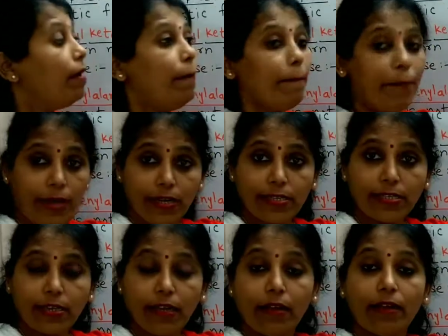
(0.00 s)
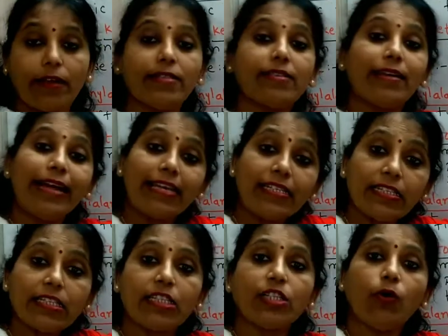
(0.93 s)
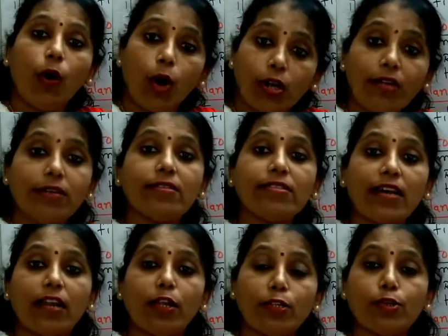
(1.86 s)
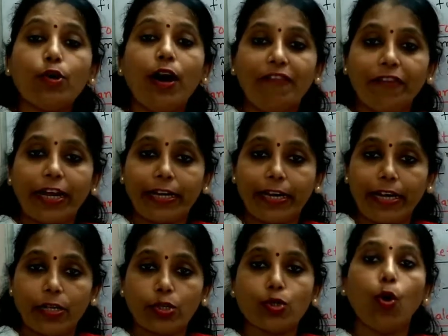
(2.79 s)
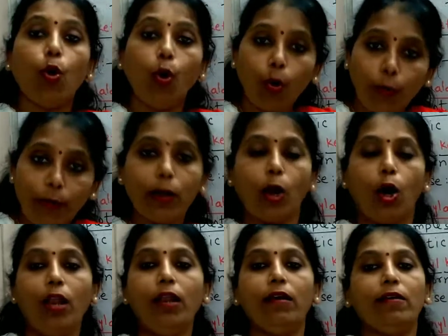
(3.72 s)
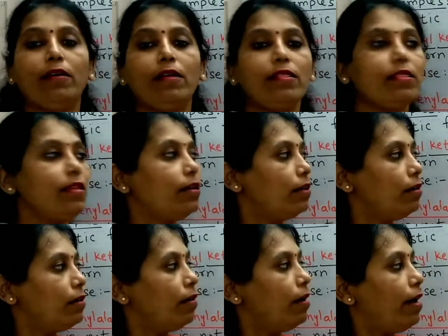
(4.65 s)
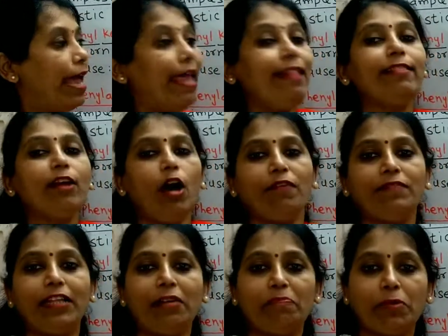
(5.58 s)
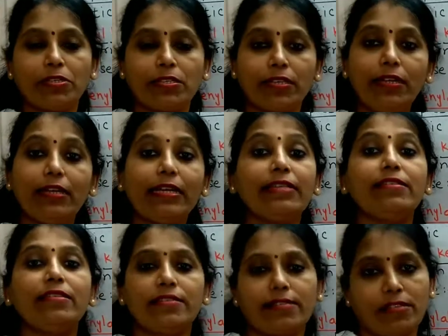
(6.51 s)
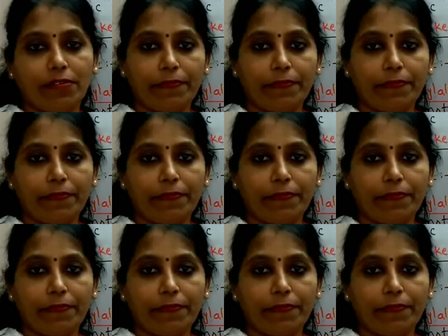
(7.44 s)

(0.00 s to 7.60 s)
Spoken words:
Plus, his digestive organs are also affected. So overall, the health of that person is disturbed.